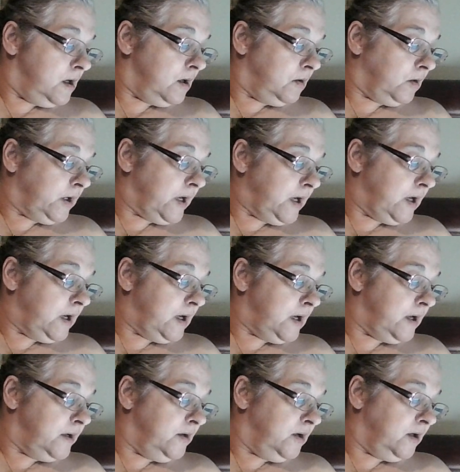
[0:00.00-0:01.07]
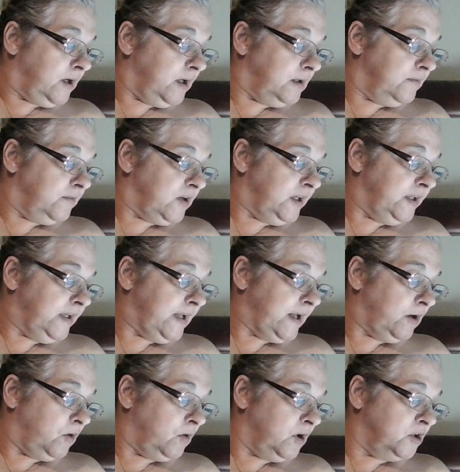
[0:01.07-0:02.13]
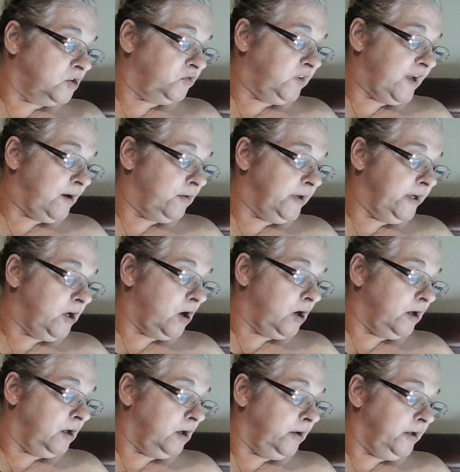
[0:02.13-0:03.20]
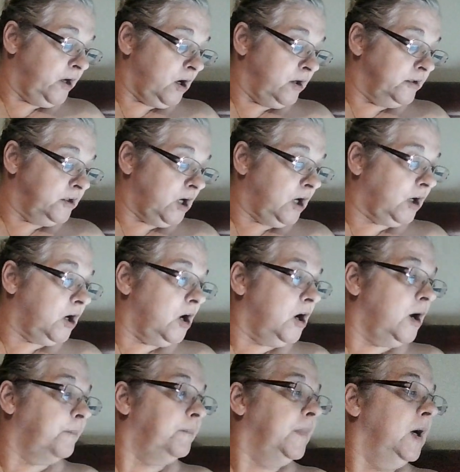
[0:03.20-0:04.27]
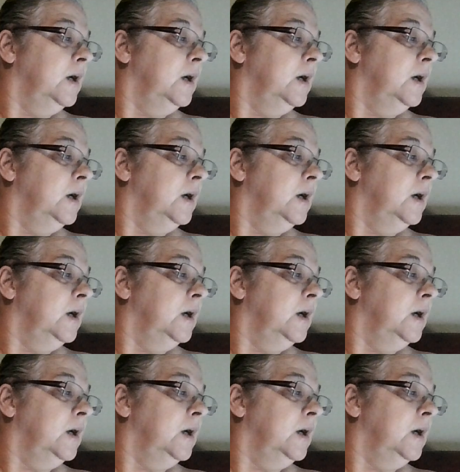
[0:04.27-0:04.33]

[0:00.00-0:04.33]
Okay, and you can find it at orangefloweryarn.com.